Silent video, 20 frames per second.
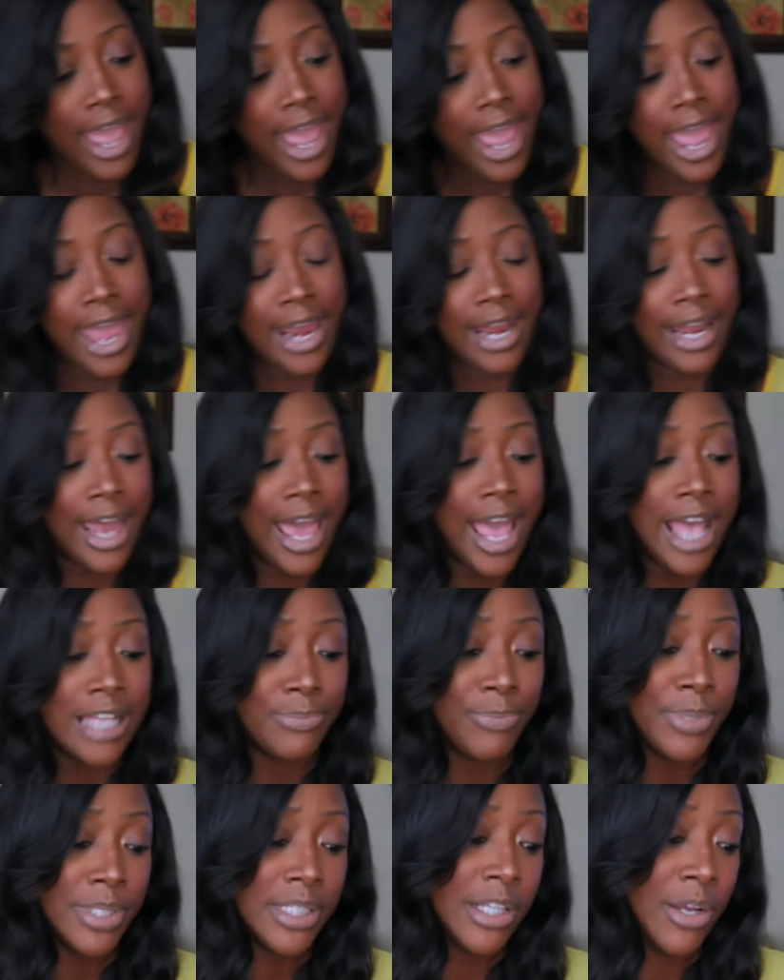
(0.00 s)
And
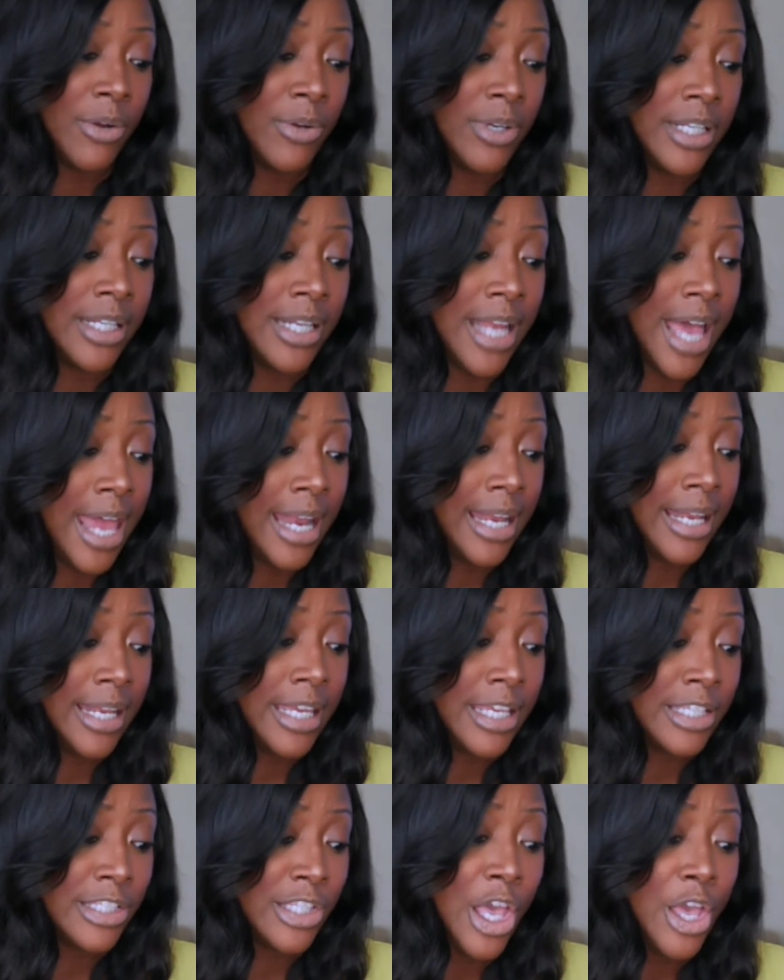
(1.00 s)
last but certainly not
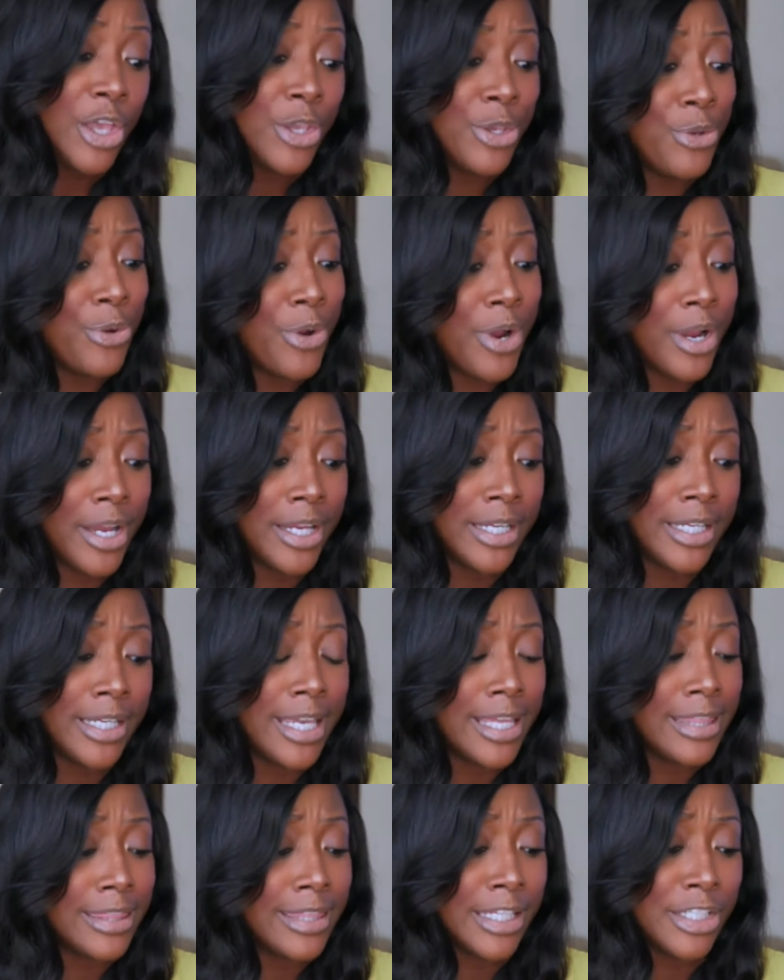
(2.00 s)
least, you are gonna
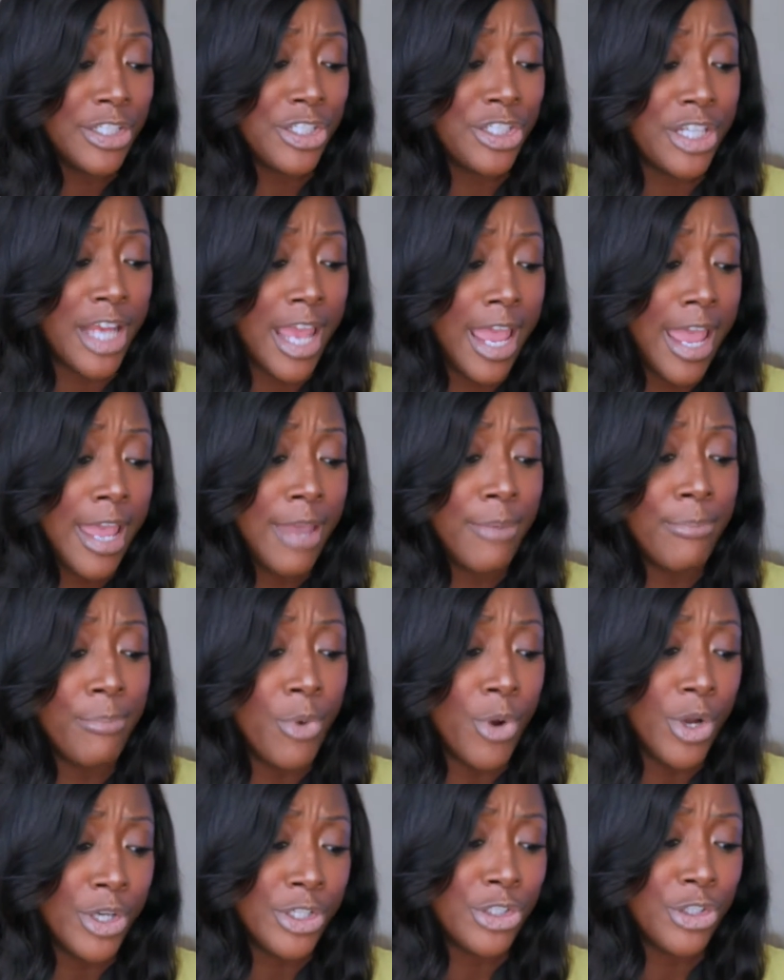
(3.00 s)
get the Shea
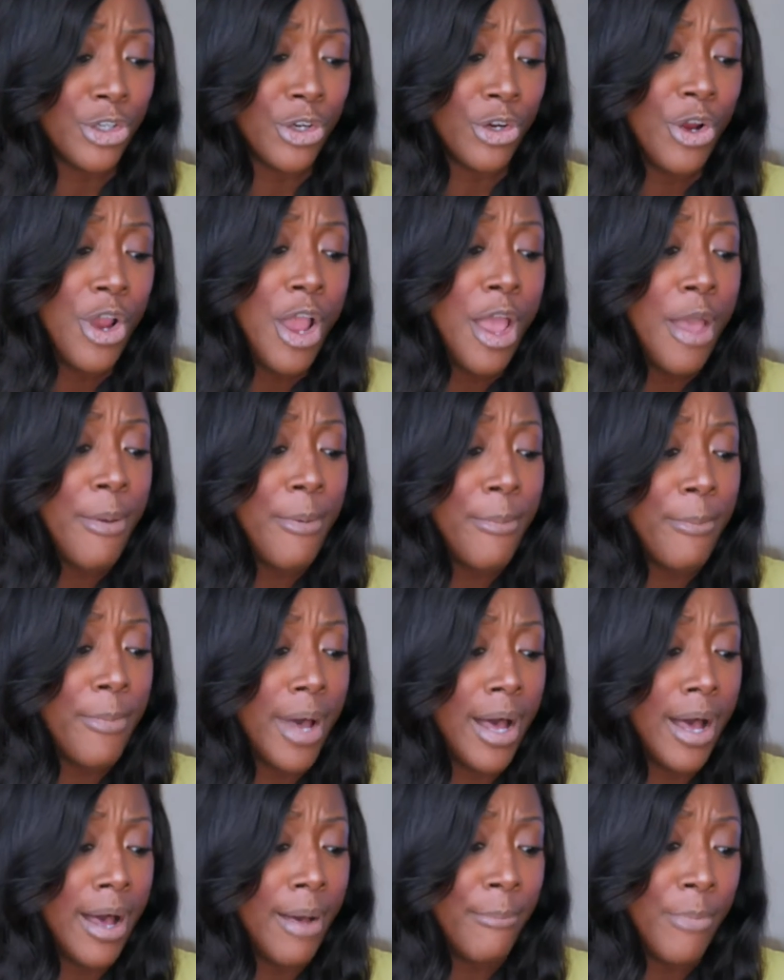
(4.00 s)
Moisture
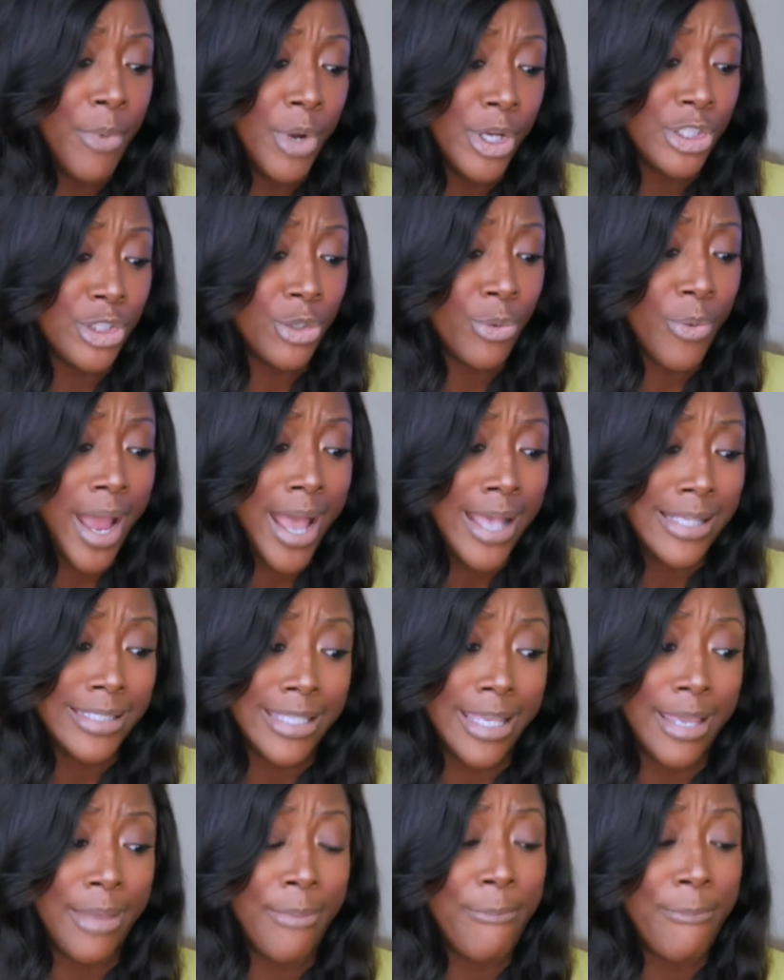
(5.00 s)
Moisturizing